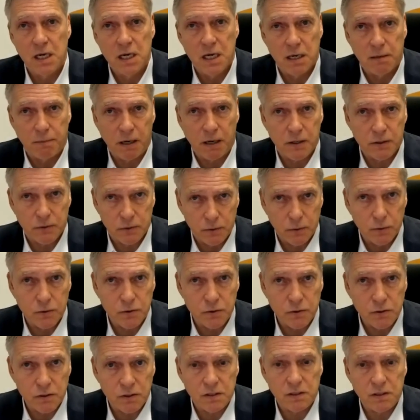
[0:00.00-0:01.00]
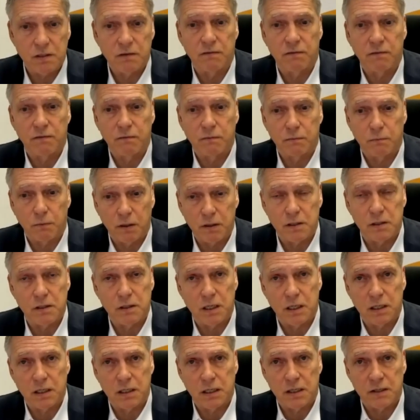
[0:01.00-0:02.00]
BIOSOLUTIONS, what
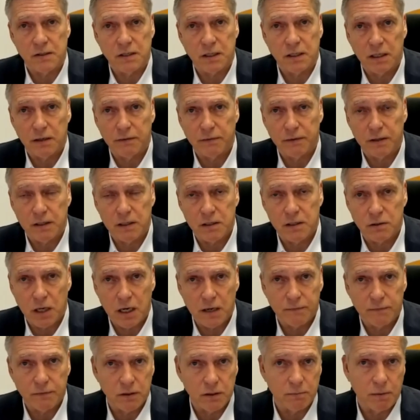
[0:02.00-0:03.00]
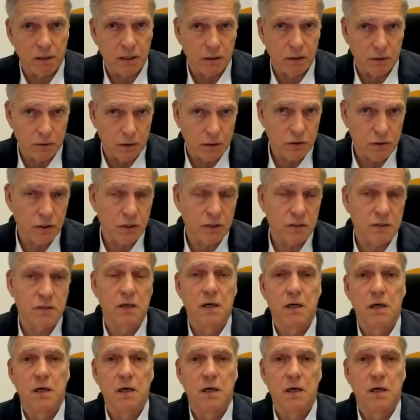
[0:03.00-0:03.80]
a significant drive into biologics.